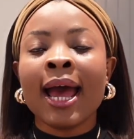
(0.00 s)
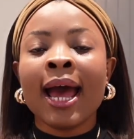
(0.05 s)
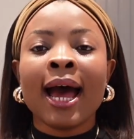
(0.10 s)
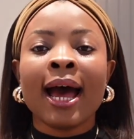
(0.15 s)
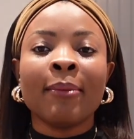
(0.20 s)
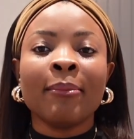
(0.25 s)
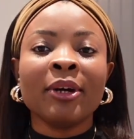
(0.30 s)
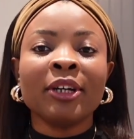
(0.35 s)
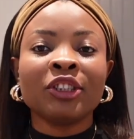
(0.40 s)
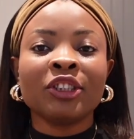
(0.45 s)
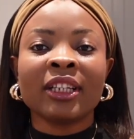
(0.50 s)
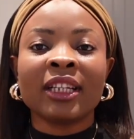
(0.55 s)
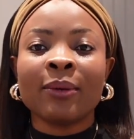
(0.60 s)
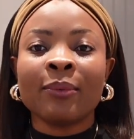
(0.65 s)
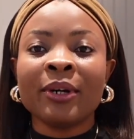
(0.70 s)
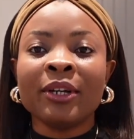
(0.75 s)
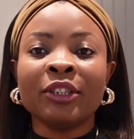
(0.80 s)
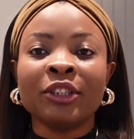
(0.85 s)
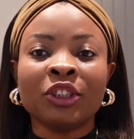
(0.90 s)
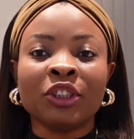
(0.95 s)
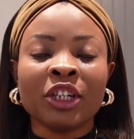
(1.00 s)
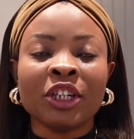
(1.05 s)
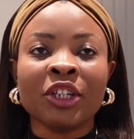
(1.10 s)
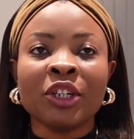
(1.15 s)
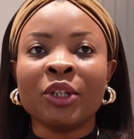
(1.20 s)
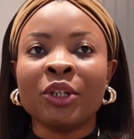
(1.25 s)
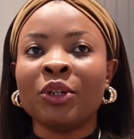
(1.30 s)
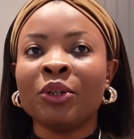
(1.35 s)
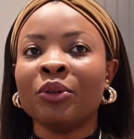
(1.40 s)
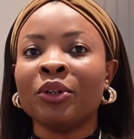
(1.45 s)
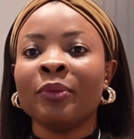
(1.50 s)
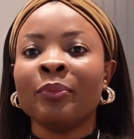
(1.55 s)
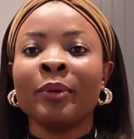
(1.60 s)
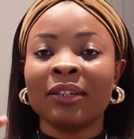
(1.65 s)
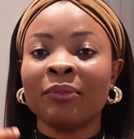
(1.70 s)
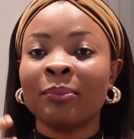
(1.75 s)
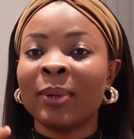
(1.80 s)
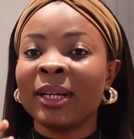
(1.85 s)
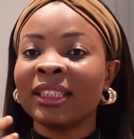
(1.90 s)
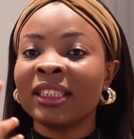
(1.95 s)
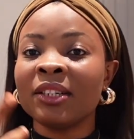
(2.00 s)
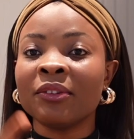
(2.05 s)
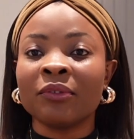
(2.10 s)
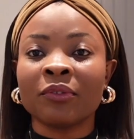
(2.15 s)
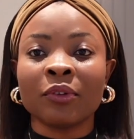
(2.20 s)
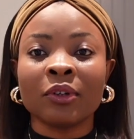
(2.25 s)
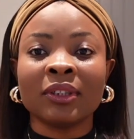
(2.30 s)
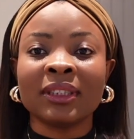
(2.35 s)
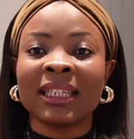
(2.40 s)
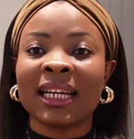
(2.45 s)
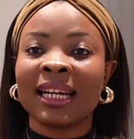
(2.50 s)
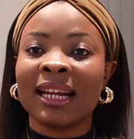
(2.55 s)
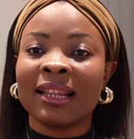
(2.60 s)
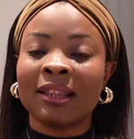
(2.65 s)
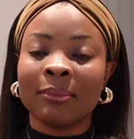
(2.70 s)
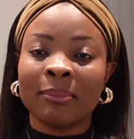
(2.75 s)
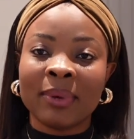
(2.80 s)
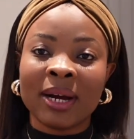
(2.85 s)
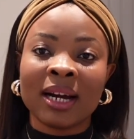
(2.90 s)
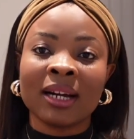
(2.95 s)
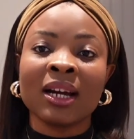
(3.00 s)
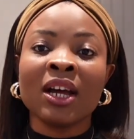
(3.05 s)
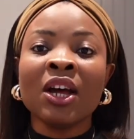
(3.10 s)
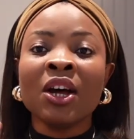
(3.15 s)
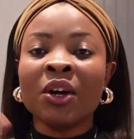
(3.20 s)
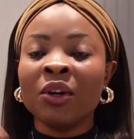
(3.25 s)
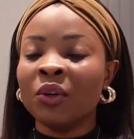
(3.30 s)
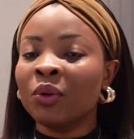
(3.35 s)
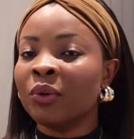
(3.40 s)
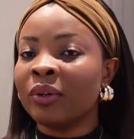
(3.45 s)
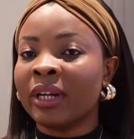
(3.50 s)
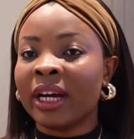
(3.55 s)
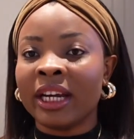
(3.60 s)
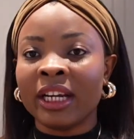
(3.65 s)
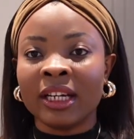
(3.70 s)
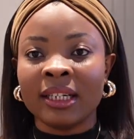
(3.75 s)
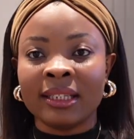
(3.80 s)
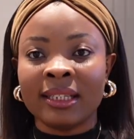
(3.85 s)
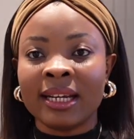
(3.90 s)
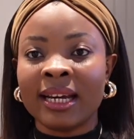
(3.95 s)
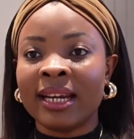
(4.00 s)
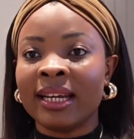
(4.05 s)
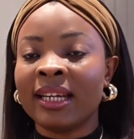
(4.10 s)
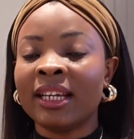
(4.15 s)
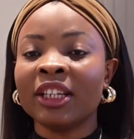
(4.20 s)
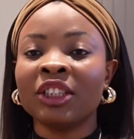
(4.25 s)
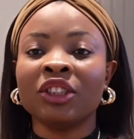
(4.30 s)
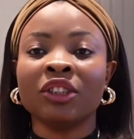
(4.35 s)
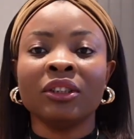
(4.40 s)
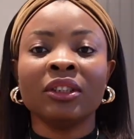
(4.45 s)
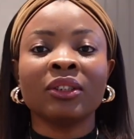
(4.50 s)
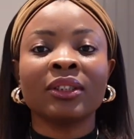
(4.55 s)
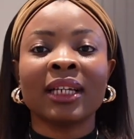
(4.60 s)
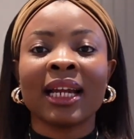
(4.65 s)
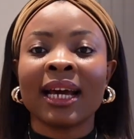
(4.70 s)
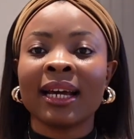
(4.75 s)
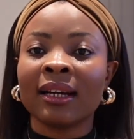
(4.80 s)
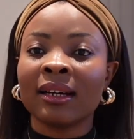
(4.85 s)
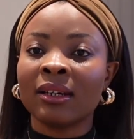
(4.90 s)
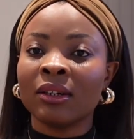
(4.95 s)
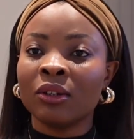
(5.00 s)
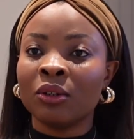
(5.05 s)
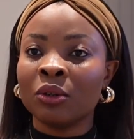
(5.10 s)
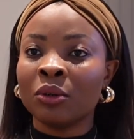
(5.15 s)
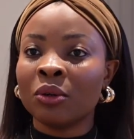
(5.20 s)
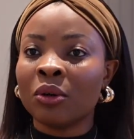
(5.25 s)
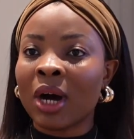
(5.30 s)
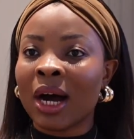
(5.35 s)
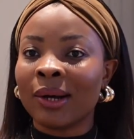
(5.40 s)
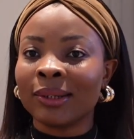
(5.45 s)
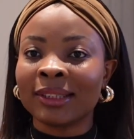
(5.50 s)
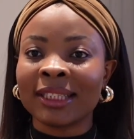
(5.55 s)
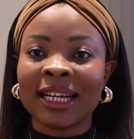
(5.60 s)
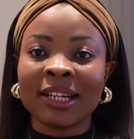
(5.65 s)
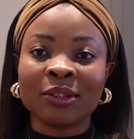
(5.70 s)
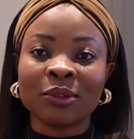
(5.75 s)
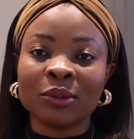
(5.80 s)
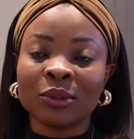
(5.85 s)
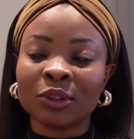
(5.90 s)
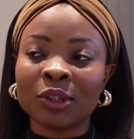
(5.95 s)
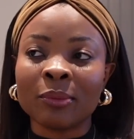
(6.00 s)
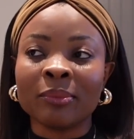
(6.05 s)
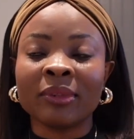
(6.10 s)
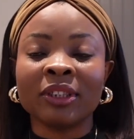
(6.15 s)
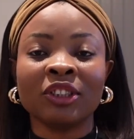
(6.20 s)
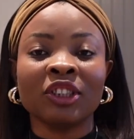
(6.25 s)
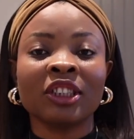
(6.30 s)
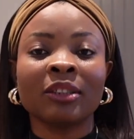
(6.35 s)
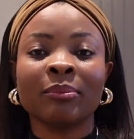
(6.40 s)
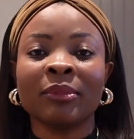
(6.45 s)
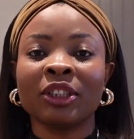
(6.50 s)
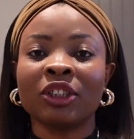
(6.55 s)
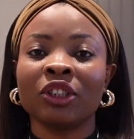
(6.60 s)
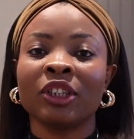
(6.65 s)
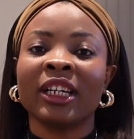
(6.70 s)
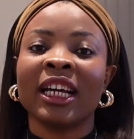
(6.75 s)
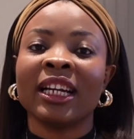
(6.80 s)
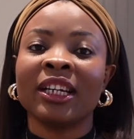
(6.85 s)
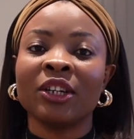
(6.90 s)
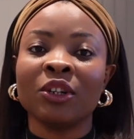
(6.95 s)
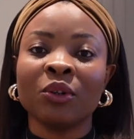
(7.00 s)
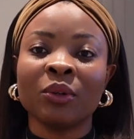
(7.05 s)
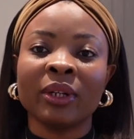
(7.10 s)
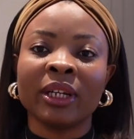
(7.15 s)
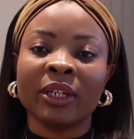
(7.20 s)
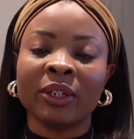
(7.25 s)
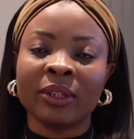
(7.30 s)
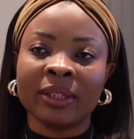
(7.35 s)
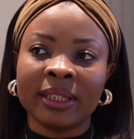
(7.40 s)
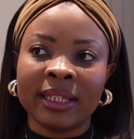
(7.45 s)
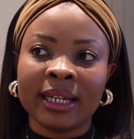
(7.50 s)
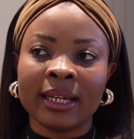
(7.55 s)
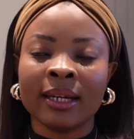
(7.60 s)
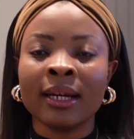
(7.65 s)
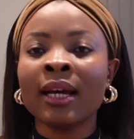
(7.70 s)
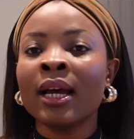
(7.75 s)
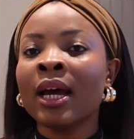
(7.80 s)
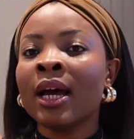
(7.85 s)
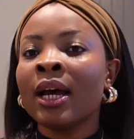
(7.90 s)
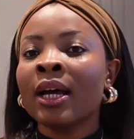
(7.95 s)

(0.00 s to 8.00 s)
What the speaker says: And make sure that when you join the queue, the person in front and at the back know that you're there. In case you need to like go out and do something, just make sure that they know that you're there.